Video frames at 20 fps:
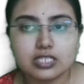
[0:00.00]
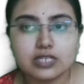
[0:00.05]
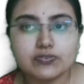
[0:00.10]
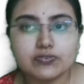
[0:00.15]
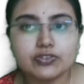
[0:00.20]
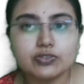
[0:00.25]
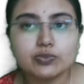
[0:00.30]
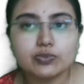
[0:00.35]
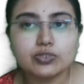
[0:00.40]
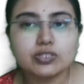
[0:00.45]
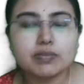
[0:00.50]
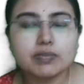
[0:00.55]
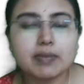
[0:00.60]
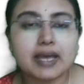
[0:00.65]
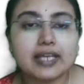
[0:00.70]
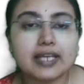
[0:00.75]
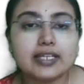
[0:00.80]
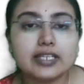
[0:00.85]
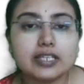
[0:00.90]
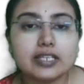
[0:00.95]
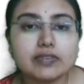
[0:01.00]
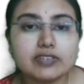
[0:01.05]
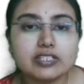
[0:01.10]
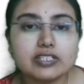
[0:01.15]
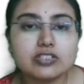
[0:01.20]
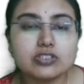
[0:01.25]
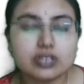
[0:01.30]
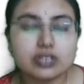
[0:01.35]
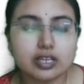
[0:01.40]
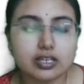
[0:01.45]
See, if it was a
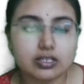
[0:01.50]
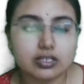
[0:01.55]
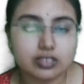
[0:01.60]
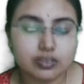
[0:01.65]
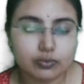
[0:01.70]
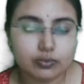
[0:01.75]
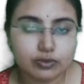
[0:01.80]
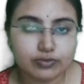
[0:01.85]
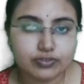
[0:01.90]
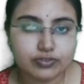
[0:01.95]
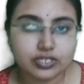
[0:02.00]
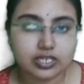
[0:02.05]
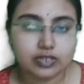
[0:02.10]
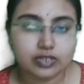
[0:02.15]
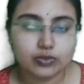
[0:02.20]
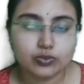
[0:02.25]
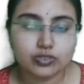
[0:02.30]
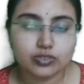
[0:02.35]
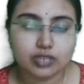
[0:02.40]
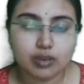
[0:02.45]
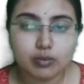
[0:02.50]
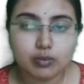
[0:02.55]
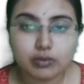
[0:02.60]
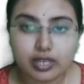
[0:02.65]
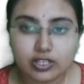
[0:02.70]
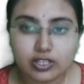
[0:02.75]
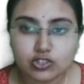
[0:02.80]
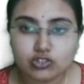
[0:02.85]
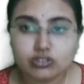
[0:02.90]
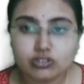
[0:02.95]
malady state, they would have tell you some
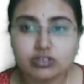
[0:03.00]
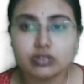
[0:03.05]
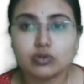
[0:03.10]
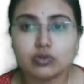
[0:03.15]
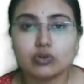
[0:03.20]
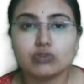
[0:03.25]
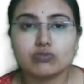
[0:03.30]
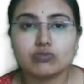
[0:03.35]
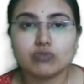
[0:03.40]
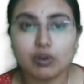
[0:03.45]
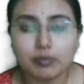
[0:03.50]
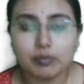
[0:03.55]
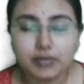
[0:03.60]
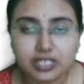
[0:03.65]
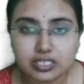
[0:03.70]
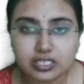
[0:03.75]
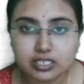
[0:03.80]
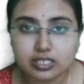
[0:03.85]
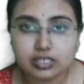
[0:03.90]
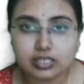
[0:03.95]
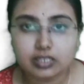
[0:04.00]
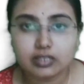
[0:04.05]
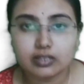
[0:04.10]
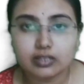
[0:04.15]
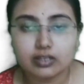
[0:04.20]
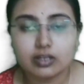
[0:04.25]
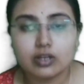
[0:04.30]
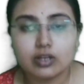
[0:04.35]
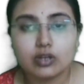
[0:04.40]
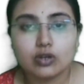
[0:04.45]
retching or vomiting.
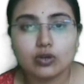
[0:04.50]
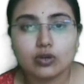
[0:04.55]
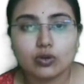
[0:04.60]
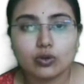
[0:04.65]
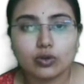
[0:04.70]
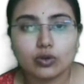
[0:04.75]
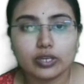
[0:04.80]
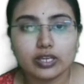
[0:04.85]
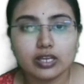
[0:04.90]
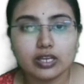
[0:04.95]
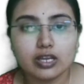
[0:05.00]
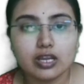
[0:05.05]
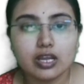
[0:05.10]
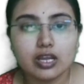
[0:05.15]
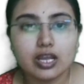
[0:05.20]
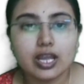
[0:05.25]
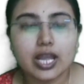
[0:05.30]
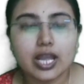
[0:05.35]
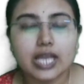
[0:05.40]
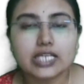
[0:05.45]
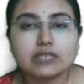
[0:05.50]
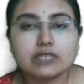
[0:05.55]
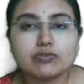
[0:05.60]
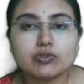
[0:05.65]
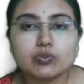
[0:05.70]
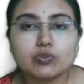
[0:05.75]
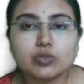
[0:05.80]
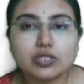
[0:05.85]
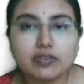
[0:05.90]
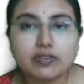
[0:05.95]
Okay. And
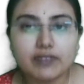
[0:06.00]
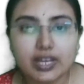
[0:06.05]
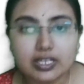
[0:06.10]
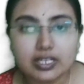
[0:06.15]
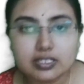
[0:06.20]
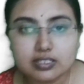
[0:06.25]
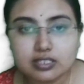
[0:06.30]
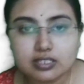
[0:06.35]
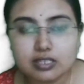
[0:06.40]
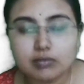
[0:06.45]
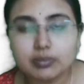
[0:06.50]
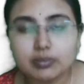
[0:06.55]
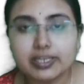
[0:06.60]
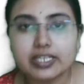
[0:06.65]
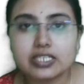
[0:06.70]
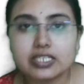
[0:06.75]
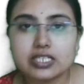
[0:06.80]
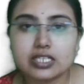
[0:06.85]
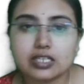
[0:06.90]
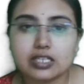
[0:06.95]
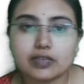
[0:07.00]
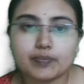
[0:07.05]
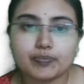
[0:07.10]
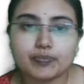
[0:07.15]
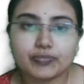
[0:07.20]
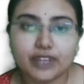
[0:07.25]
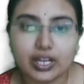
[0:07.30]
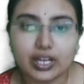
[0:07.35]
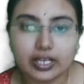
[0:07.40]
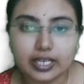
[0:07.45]
if it was a variceal bleeding,
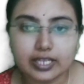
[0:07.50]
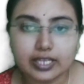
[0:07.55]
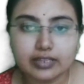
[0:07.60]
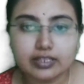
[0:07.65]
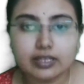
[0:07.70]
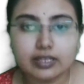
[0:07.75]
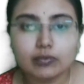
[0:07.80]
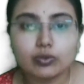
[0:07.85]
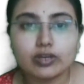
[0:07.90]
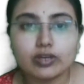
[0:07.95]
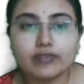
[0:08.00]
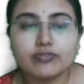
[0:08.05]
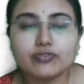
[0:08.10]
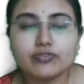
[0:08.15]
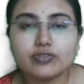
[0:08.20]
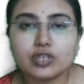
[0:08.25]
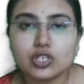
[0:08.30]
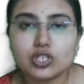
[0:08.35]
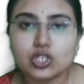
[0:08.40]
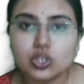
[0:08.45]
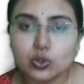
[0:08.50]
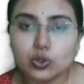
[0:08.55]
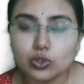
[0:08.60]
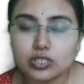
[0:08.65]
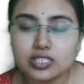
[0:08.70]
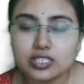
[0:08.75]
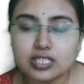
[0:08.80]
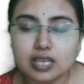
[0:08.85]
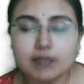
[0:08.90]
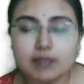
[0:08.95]
again, they would have
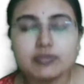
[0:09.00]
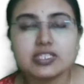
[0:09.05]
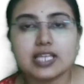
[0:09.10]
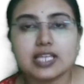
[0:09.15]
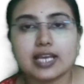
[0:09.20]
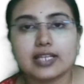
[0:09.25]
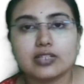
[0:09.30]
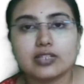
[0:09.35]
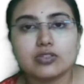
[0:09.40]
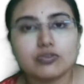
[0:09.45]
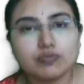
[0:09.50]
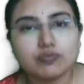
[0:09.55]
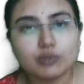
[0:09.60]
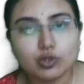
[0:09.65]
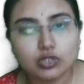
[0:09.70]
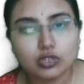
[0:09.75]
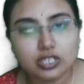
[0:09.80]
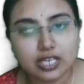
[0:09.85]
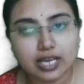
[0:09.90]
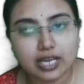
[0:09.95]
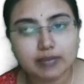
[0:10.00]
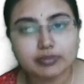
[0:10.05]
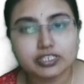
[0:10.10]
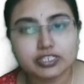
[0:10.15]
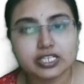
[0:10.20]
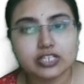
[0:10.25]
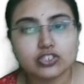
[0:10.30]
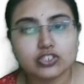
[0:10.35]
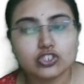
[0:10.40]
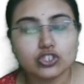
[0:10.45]
shown some signs of portal
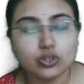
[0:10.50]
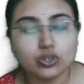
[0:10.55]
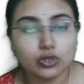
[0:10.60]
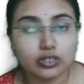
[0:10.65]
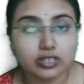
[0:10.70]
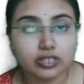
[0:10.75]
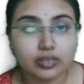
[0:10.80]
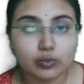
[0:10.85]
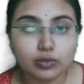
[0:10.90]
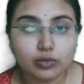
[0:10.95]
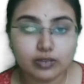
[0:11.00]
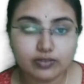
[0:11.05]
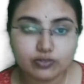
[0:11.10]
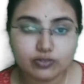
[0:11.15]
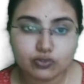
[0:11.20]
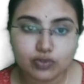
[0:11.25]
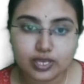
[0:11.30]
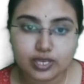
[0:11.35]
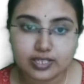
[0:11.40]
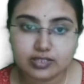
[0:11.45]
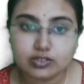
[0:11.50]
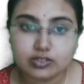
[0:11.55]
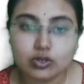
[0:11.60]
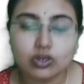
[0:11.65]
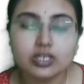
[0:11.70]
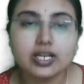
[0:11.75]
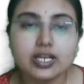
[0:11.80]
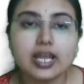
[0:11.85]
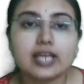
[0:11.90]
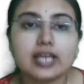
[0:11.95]
hypertension, or they would have stressed
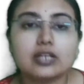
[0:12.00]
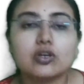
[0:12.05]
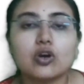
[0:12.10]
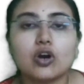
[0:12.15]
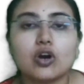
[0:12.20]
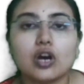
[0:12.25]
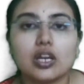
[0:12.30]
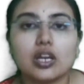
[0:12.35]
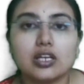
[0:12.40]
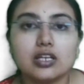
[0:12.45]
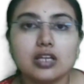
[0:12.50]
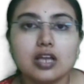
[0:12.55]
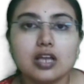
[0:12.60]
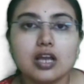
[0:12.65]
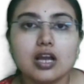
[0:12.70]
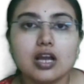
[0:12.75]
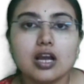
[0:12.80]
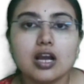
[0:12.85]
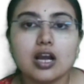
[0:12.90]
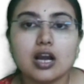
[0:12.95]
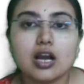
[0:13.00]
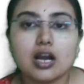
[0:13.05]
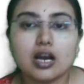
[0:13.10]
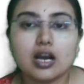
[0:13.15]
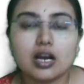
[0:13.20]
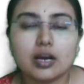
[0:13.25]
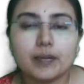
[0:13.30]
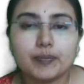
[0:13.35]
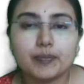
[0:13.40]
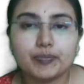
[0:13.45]
on alcohol,
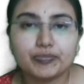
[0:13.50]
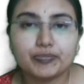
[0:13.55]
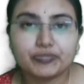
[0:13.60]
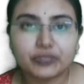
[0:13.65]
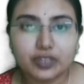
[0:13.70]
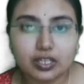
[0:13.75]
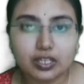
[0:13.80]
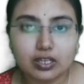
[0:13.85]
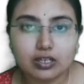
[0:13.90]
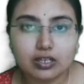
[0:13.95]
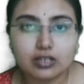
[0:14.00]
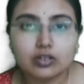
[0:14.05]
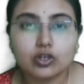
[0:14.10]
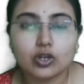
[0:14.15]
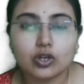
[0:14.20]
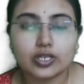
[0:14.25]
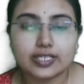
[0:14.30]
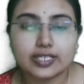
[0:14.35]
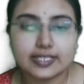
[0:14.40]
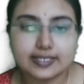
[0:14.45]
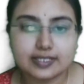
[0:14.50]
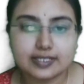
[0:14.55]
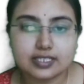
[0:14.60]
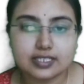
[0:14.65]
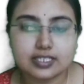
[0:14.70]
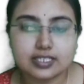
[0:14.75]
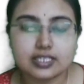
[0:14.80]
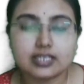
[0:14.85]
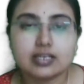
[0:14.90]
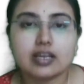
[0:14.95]
um,
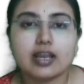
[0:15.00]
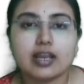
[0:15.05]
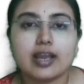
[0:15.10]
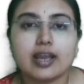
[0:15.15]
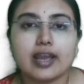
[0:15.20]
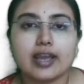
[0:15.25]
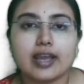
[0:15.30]
chronicity,